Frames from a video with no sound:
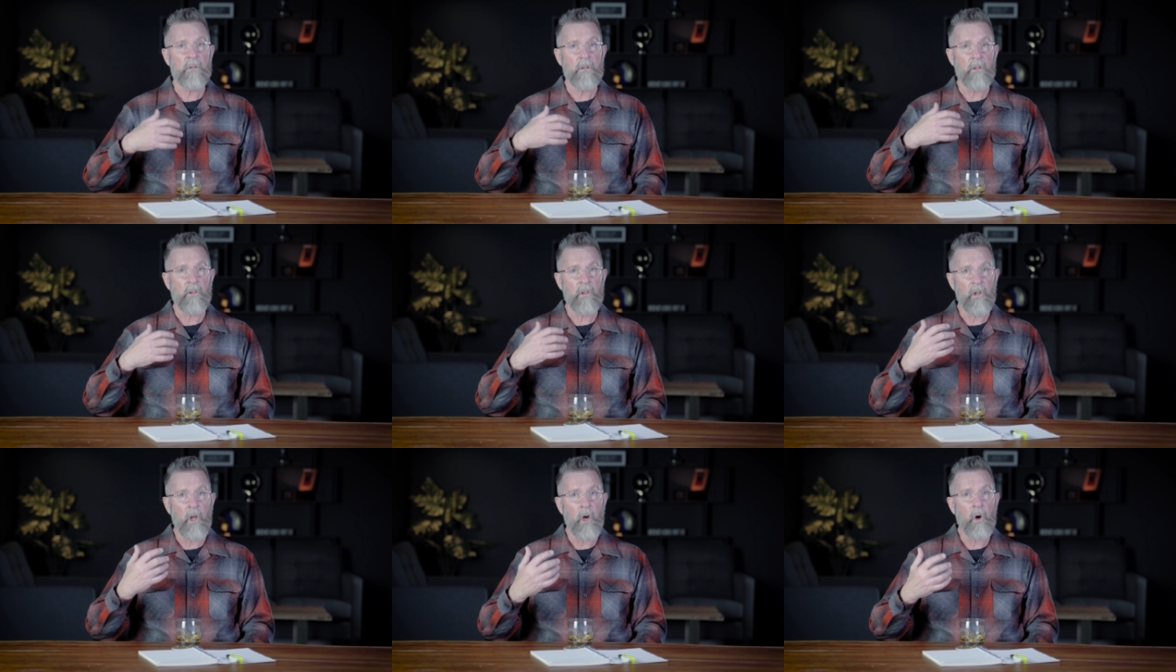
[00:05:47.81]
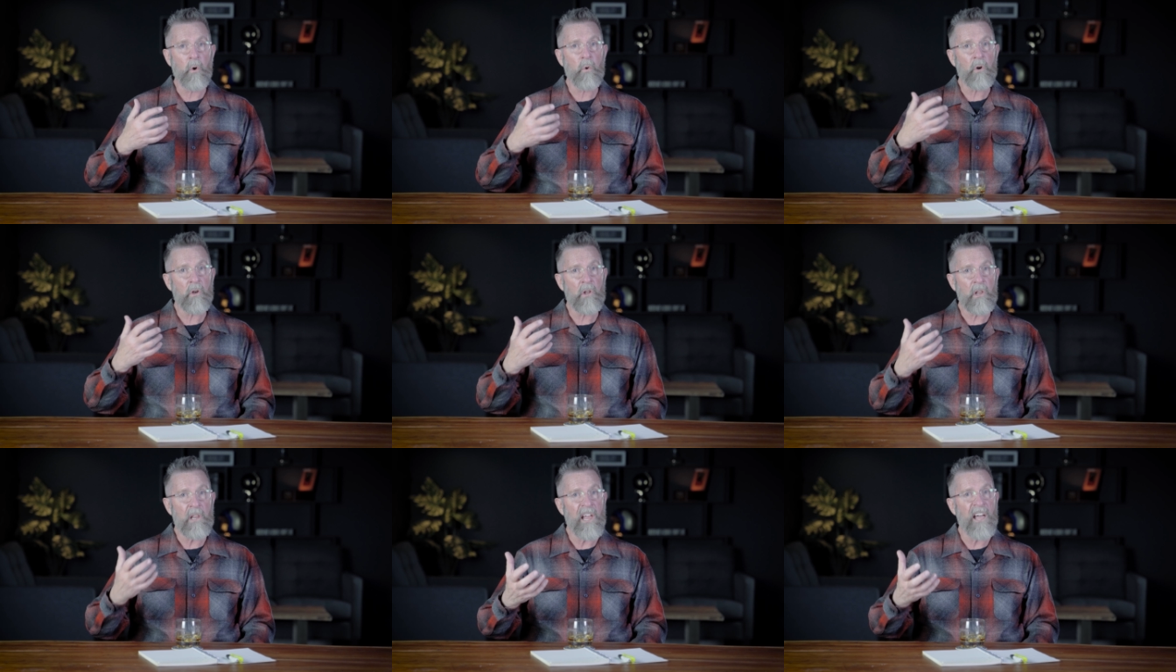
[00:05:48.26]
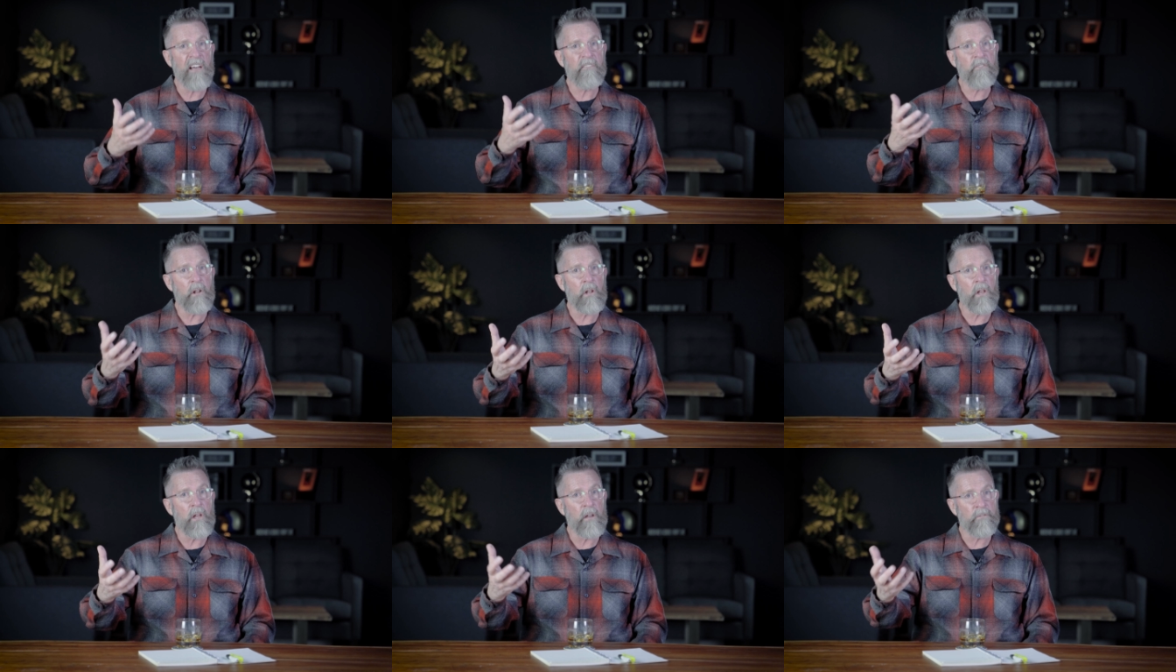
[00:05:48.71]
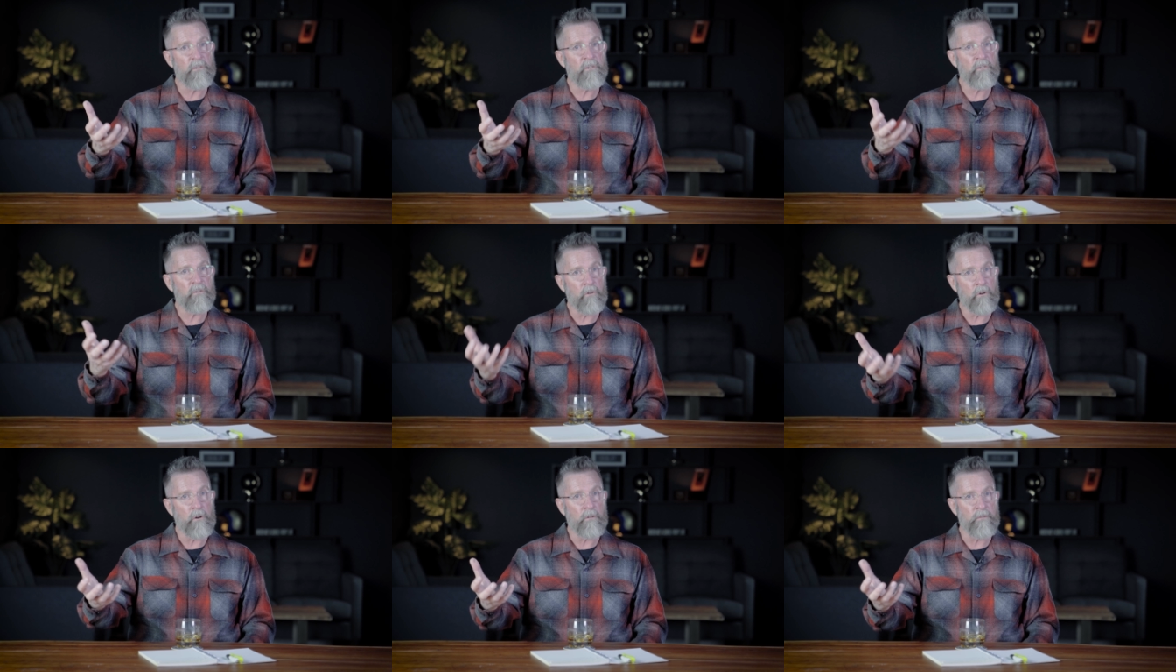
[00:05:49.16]
lower level of
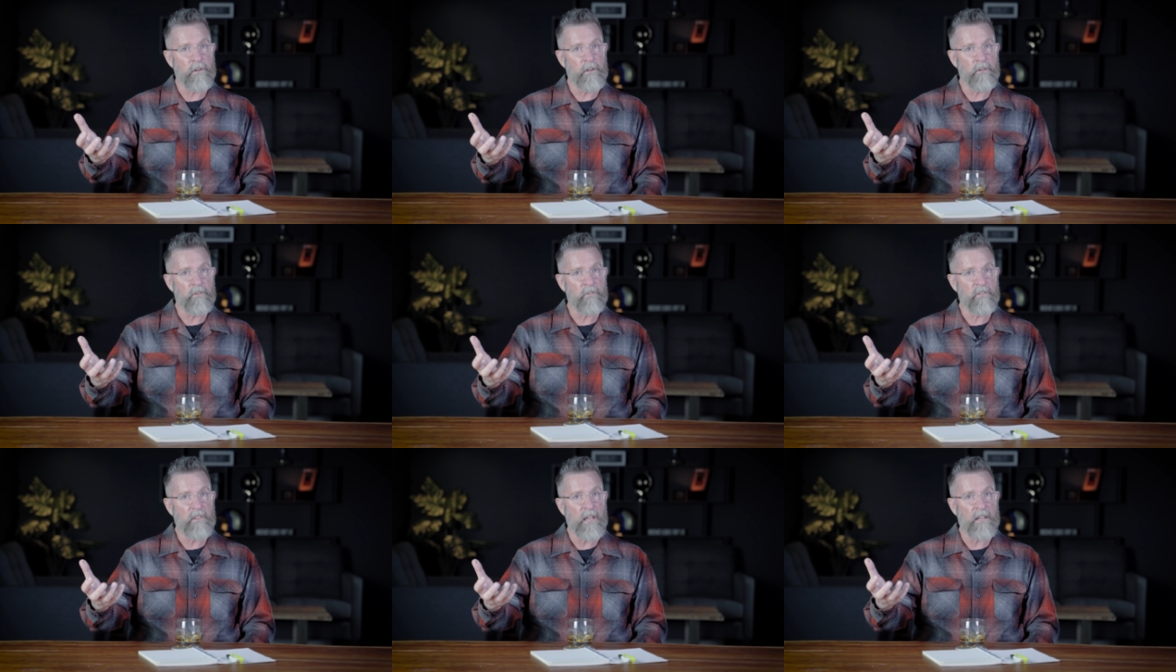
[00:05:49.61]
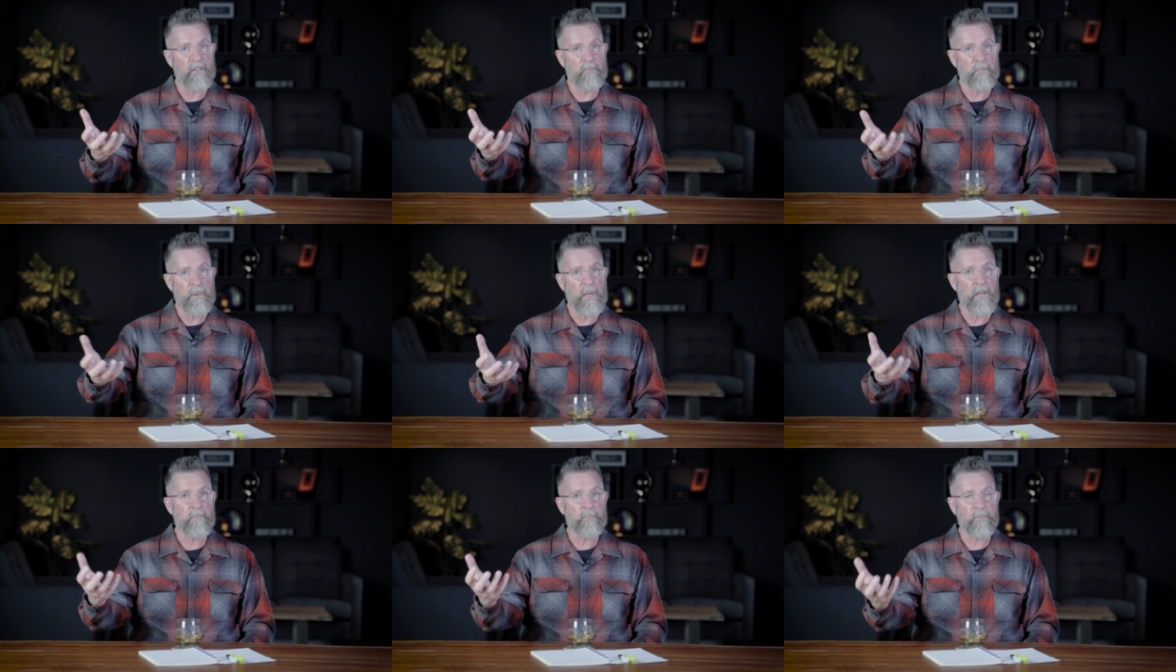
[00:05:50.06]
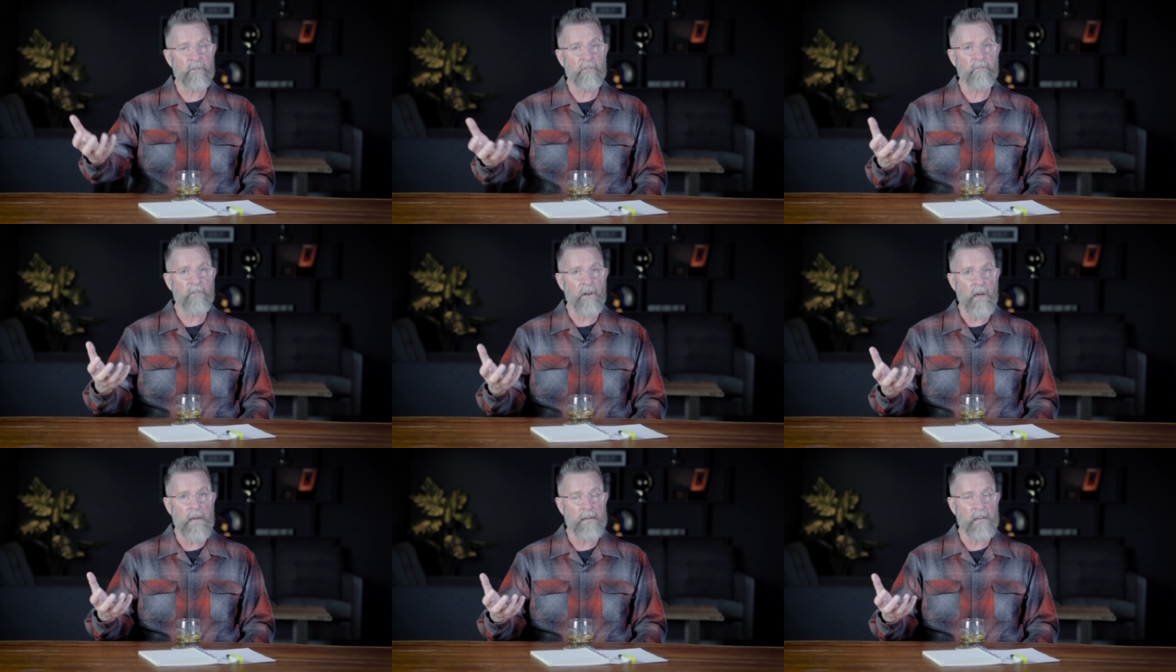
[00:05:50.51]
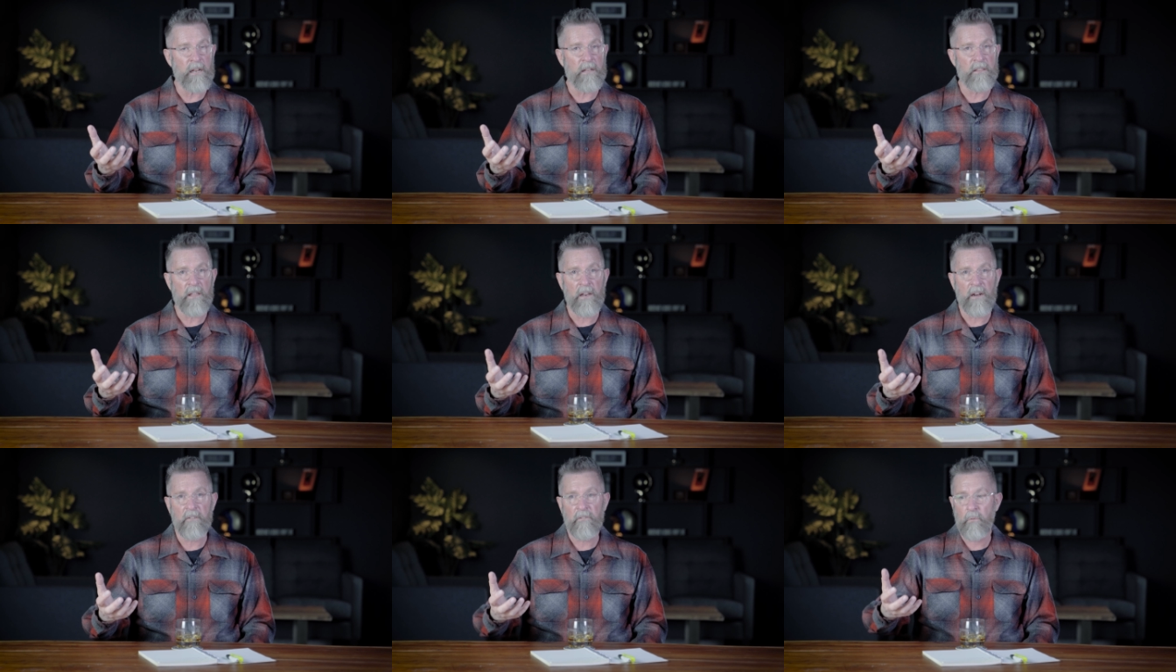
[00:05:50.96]
service that's being
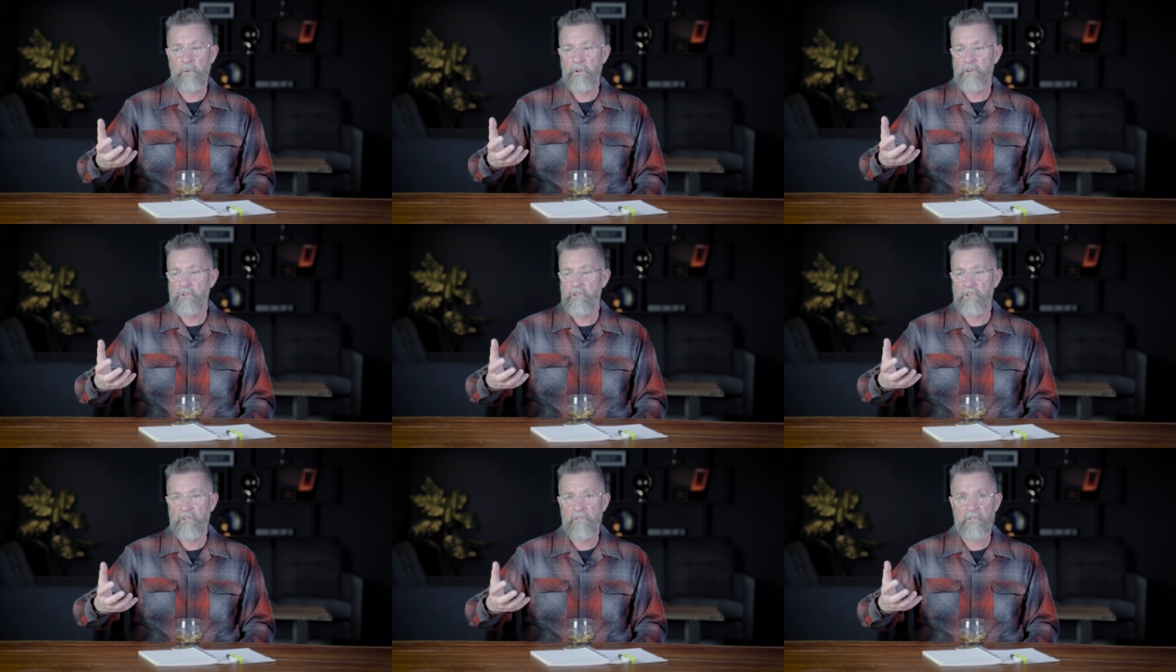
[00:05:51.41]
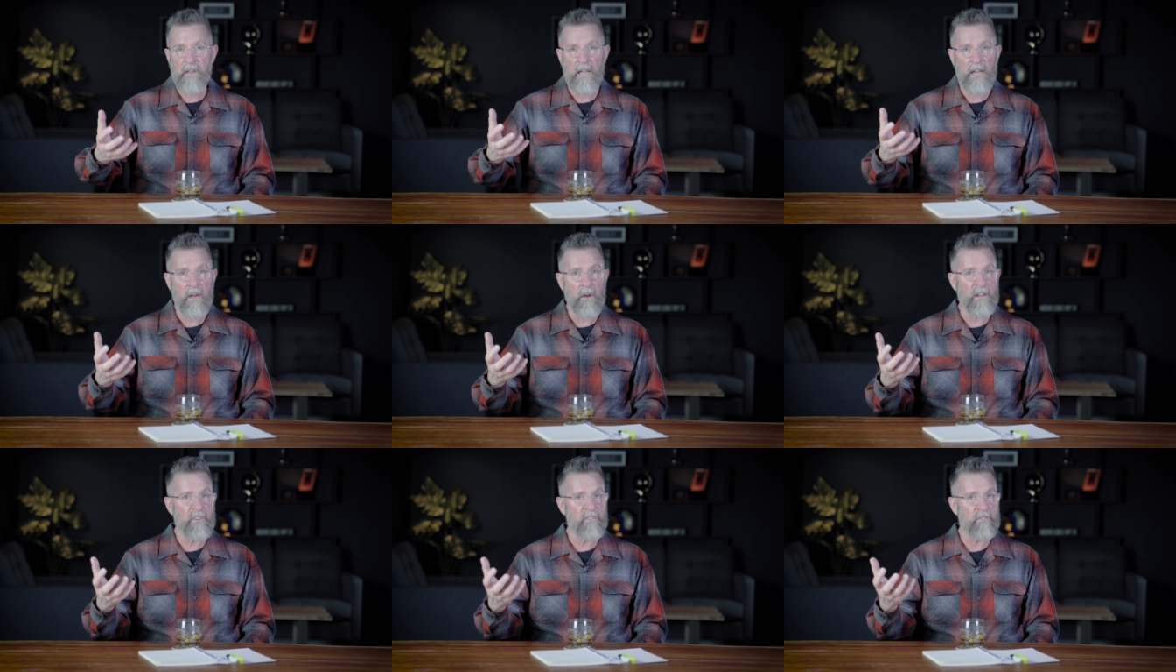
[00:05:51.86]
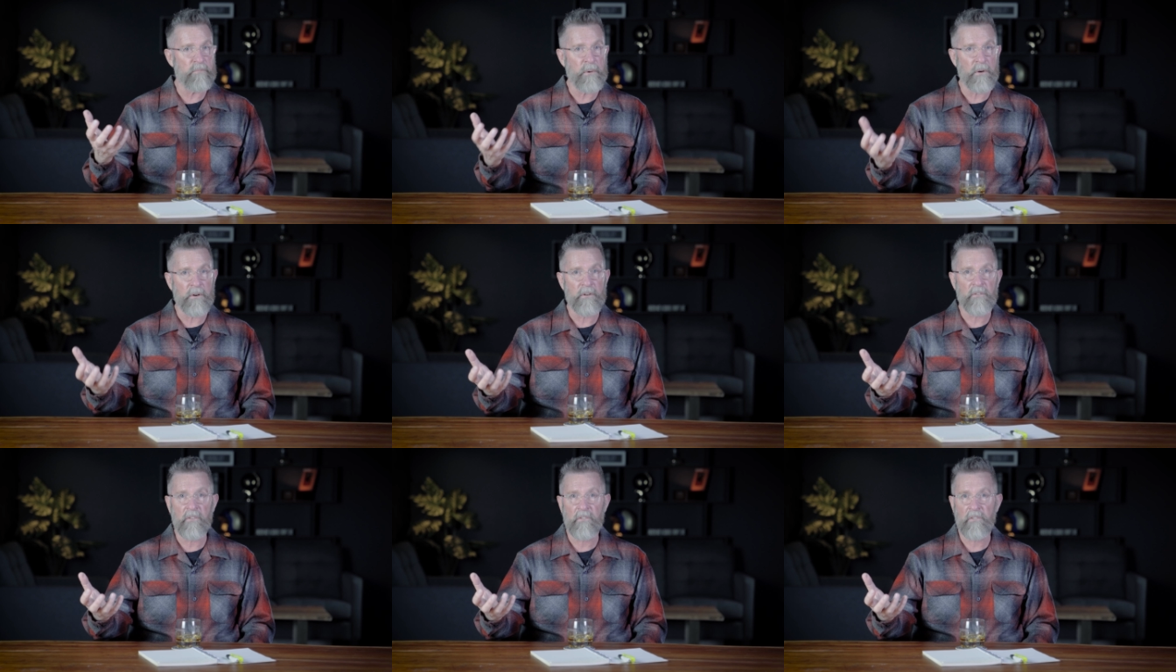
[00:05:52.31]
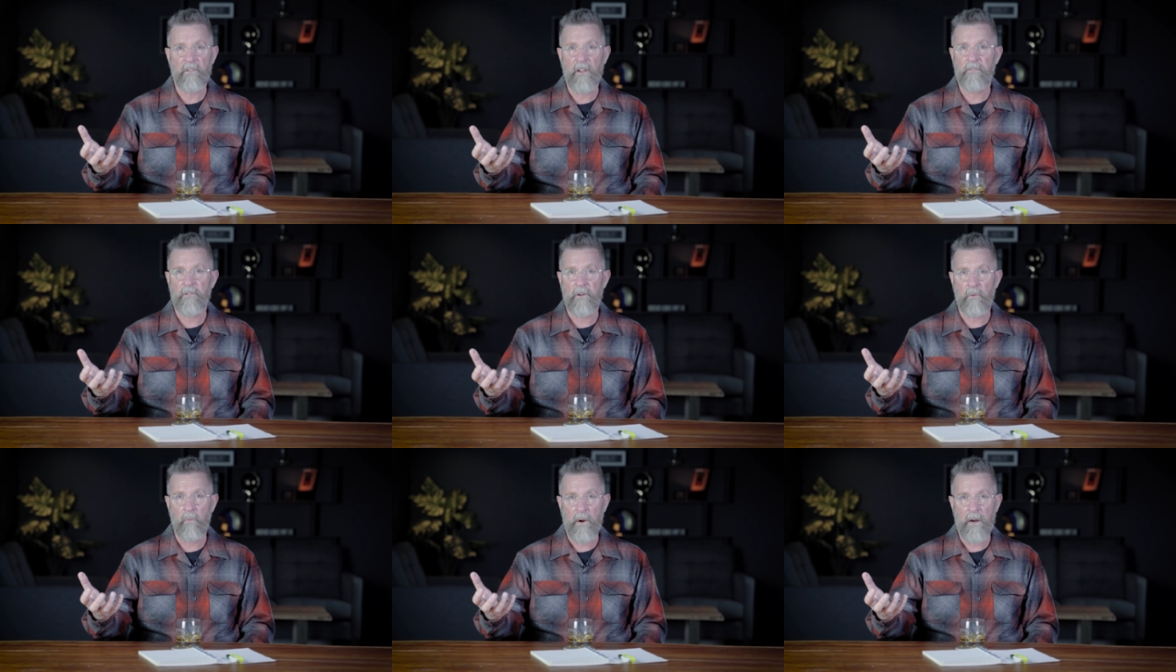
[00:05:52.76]
provided that everyone just now experiences
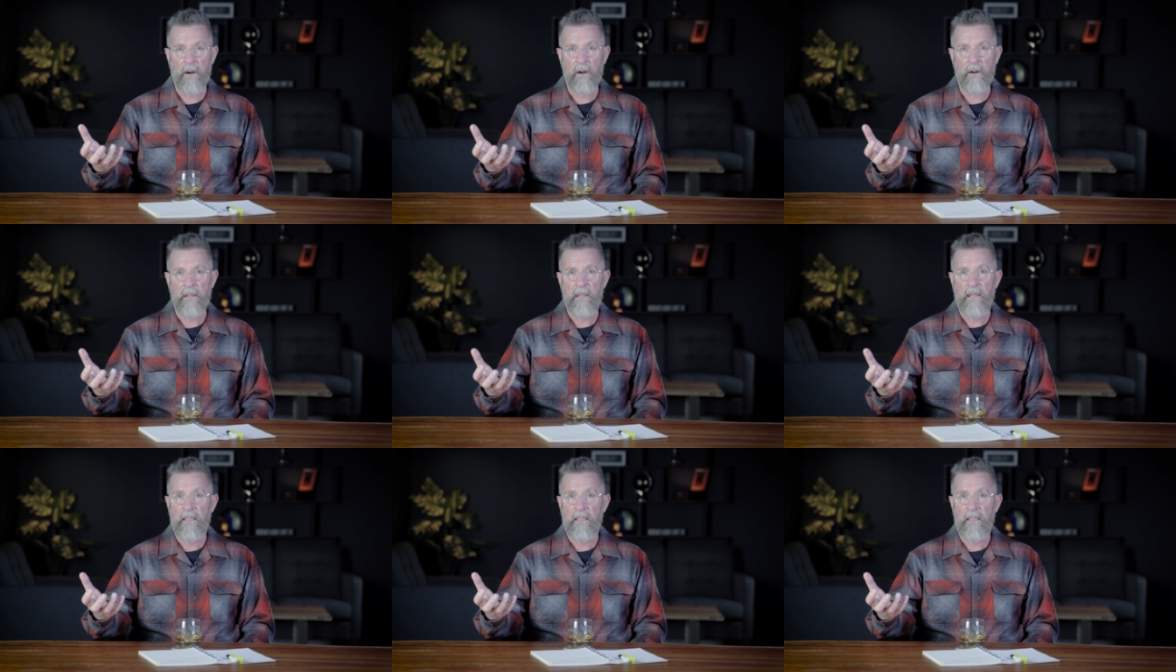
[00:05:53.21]
everywhere